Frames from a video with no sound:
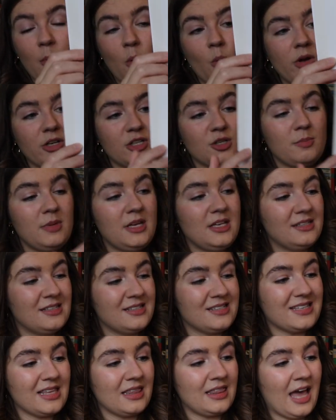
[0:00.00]
which
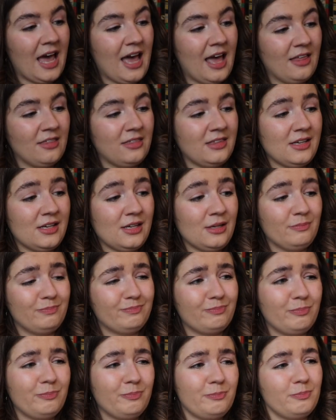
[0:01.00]
means that the
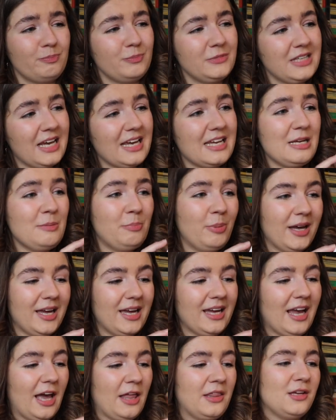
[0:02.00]

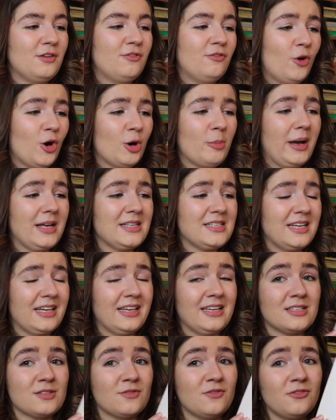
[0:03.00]
typing and the
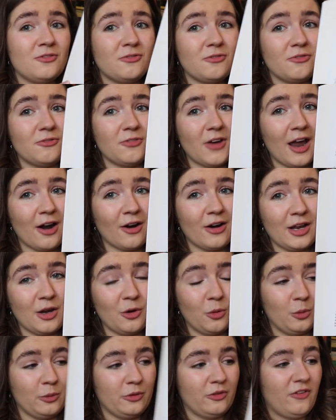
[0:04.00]
formatting is very
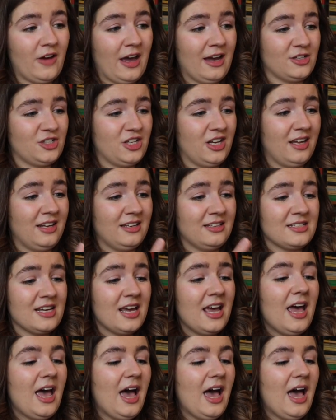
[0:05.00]
old-fashioned,